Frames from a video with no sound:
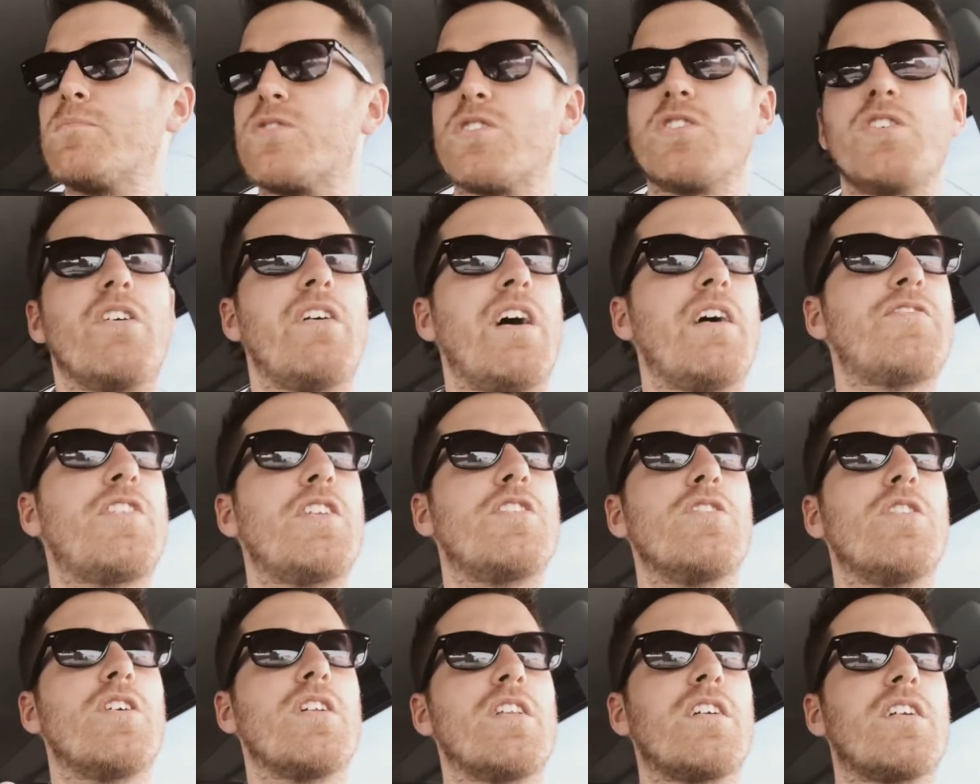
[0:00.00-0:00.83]
So you'll have to
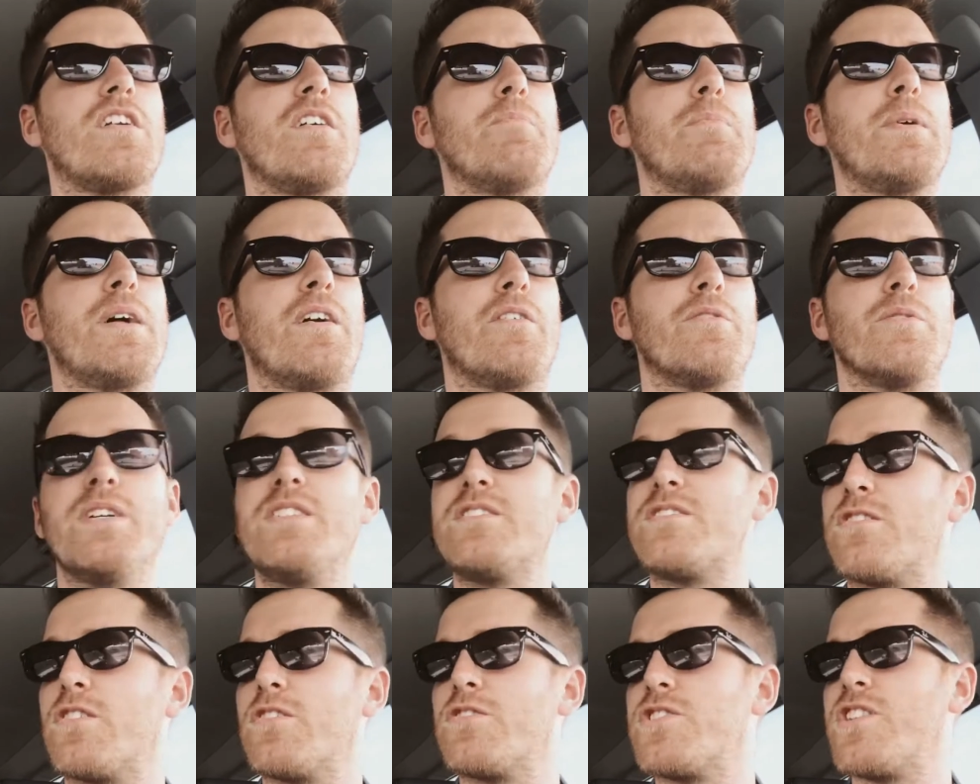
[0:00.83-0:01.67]
do a little bit of
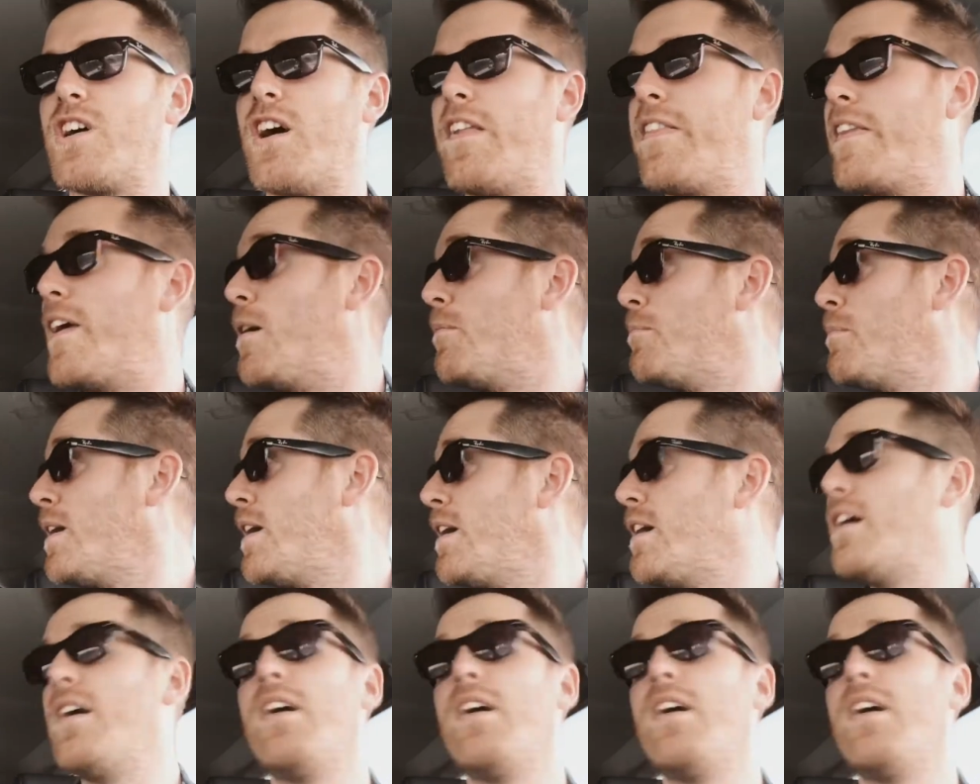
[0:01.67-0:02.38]
research on them,